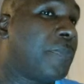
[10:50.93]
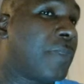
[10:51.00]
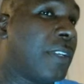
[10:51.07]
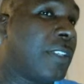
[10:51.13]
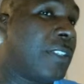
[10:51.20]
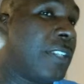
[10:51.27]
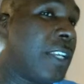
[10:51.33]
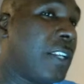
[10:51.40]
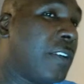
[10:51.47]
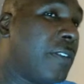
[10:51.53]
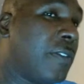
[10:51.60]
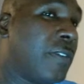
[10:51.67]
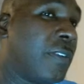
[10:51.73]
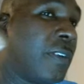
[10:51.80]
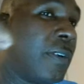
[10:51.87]
instead
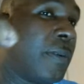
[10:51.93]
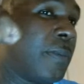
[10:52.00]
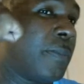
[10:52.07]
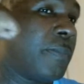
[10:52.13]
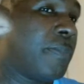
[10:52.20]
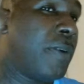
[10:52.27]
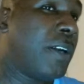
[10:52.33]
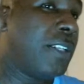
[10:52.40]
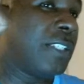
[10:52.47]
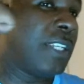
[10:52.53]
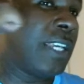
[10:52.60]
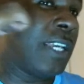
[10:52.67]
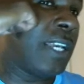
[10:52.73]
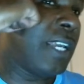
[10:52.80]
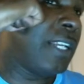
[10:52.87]
of
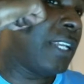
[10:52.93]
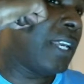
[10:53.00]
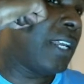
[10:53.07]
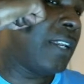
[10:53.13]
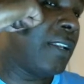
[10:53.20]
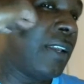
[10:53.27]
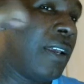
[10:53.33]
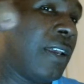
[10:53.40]
punching and then